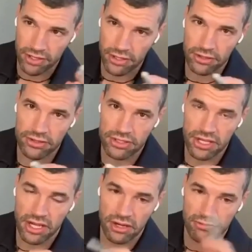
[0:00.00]
Rivera,
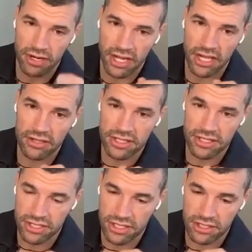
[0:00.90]
who's our front of house
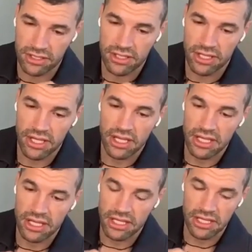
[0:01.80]
engineer,
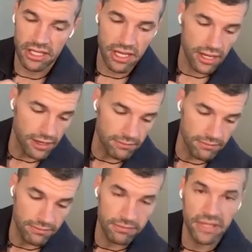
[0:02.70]
he
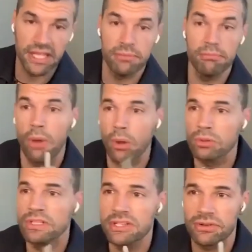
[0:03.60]

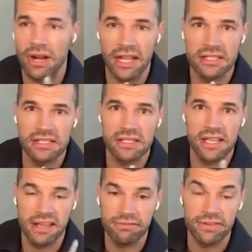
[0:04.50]
multi-tracks
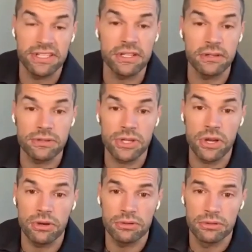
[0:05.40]
every single
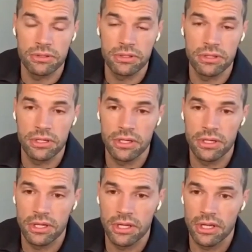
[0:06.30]
show.
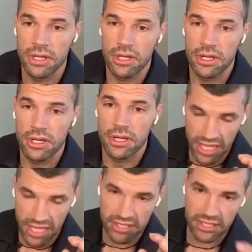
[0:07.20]
So it
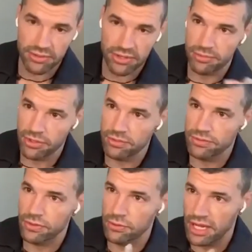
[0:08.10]
was actually pretty
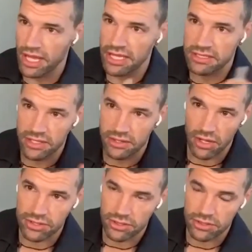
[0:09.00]
beautiful when Ainsley
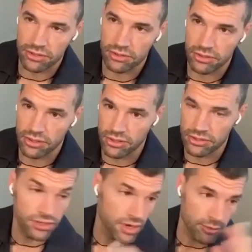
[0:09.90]
Grosser,
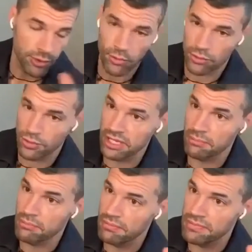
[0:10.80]
who's a Grammy
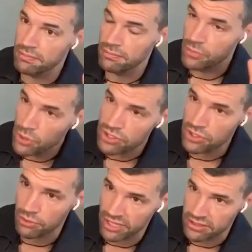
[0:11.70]
Award-winning
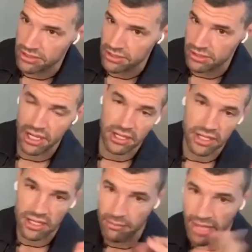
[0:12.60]
musical mixer,
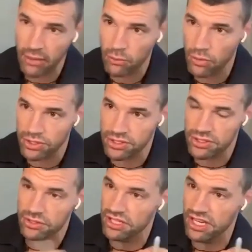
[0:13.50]
and then Matt
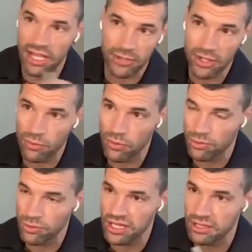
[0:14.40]
Waters, who's an Emmy
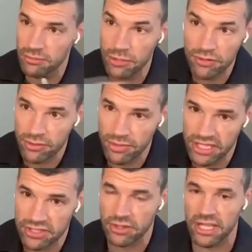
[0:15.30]
Award-winning movie
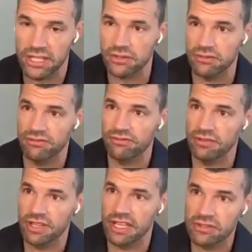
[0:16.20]
mixer, and they sort
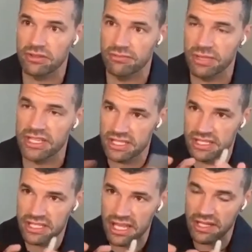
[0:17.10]
of mixed
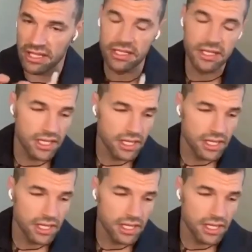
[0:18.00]
it together.